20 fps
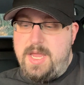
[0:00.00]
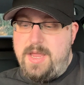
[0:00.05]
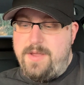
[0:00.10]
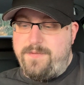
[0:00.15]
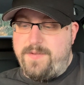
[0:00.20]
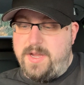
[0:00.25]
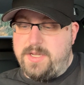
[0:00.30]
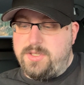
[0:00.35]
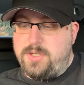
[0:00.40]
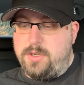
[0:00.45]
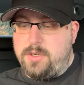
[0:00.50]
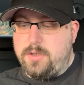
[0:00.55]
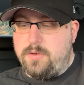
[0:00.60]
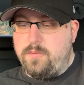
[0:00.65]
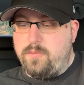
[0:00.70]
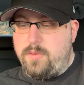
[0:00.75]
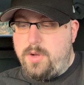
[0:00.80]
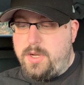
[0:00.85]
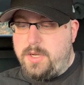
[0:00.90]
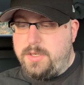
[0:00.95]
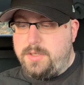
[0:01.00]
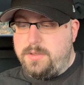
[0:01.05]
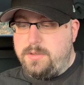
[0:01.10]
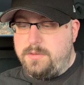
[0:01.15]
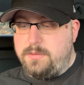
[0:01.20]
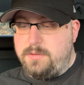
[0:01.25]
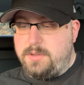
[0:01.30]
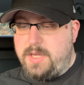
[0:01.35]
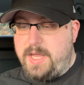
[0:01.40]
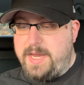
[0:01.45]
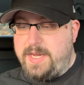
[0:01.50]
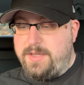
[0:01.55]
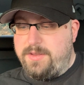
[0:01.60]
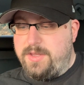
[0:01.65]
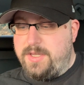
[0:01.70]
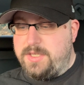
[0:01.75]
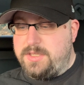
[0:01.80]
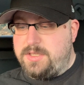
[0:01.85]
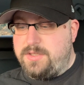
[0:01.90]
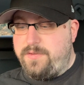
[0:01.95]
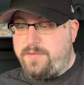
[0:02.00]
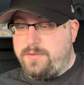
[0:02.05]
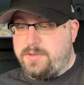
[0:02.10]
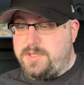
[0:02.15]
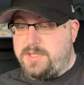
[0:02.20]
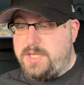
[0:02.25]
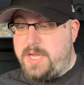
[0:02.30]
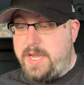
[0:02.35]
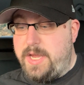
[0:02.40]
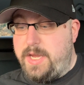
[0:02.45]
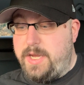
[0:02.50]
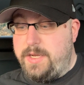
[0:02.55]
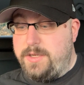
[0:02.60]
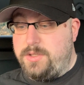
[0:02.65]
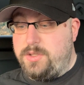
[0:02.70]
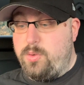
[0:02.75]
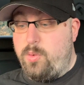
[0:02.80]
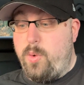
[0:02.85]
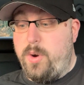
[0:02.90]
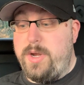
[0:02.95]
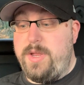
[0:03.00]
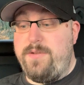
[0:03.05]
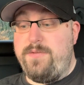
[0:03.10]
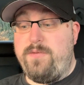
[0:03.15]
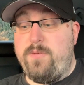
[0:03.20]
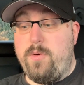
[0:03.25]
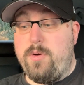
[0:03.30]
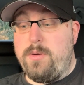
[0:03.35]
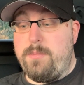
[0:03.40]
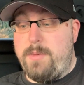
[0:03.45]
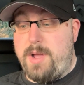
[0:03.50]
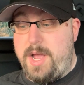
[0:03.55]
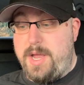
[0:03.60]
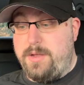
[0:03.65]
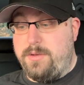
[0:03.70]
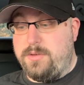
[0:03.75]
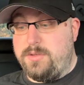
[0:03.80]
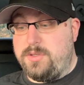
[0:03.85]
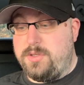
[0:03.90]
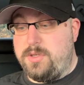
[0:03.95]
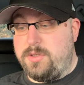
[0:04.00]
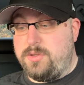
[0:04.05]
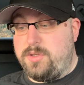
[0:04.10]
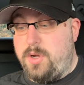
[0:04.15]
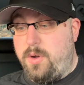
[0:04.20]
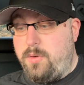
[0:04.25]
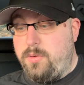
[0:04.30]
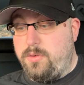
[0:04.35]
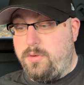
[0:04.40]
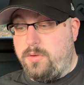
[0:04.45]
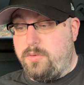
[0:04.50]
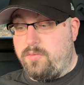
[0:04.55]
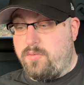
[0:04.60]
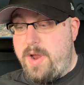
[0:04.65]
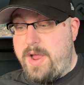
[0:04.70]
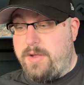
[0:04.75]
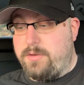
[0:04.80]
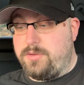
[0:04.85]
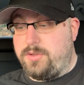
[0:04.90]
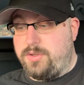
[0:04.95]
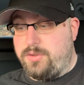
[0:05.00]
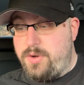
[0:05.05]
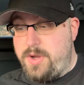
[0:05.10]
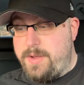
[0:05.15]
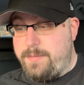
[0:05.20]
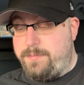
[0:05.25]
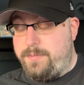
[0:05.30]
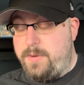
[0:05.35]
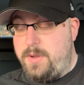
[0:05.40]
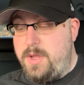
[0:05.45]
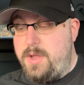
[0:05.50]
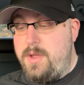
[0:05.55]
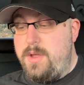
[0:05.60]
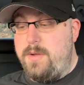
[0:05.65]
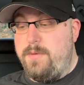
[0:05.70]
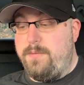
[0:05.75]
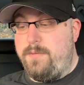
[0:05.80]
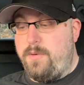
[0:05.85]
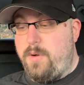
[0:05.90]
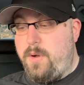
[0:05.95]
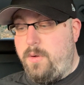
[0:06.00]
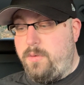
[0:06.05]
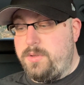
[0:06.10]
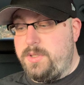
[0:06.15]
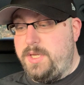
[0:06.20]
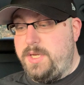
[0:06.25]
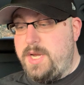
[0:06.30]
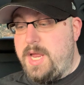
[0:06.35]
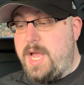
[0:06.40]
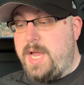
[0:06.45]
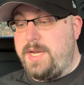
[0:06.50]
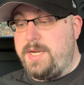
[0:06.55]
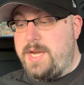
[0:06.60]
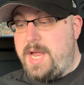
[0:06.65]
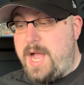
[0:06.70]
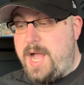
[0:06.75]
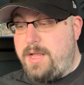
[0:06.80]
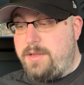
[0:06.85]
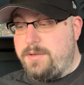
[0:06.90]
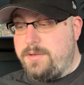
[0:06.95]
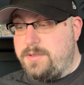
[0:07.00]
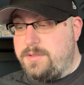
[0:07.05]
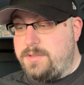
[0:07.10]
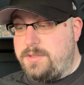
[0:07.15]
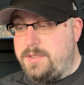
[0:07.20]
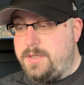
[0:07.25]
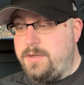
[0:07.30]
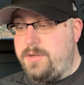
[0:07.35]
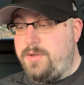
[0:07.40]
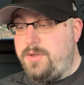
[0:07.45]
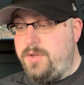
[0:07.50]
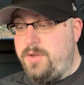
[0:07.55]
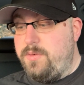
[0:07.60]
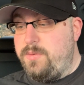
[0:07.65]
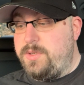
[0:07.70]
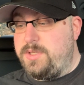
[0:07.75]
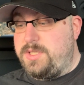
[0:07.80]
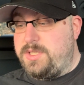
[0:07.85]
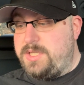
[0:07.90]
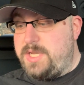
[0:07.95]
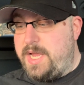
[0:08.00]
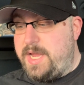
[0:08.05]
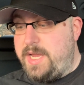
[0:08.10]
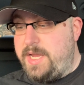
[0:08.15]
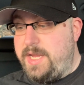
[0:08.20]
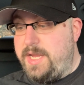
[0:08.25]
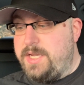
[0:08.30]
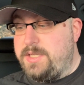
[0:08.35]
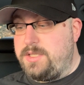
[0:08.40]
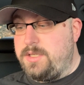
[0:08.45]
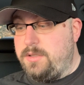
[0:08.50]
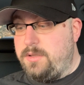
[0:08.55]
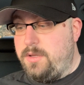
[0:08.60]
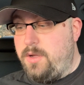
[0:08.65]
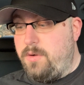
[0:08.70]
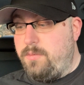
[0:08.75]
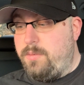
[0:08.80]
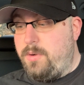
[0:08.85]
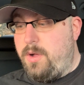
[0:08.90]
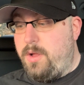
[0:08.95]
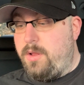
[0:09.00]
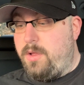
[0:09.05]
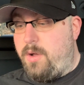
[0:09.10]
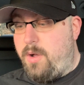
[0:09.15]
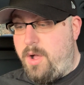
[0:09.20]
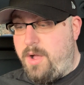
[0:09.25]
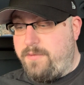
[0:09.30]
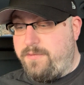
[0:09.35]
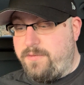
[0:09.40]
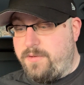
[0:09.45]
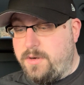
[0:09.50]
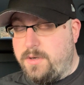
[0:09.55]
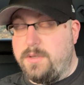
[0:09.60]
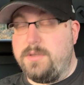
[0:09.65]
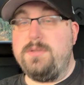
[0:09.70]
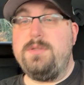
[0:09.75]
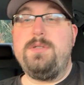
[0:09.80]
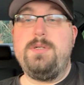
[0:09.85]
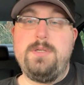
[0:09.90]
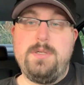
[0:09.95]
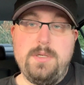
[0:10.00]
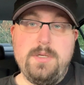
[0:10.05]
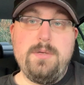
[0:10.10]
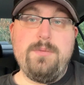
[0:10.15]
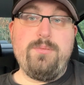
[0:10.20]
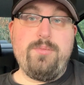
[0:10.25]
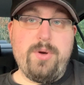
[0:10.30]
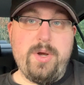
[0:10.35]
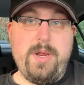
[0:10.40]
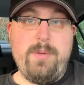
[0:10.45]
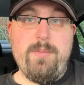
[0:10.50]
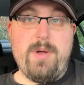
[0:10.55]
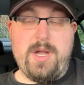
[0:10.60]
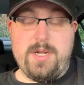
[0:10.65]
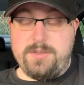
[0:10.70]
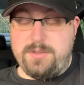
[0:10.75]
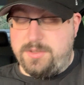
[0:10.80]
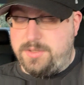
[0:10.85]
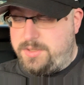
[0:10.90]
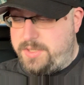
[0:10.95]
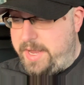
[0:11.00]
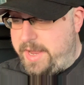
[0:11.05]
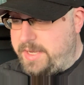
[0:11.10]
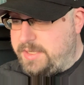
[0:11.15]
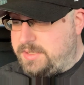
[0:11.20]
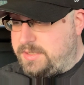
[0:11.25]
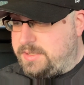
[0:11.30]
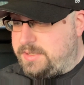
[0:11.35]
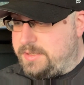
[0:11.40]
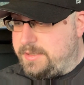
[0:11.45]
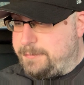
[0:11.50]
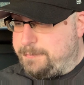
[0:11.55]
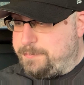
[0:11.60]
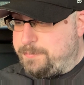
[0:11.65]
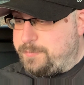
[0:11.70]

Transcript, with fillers: If I took a run like this for, say, 24 miles total round trip for only $9, you would say it's a lowball offer. Pretty much, yes.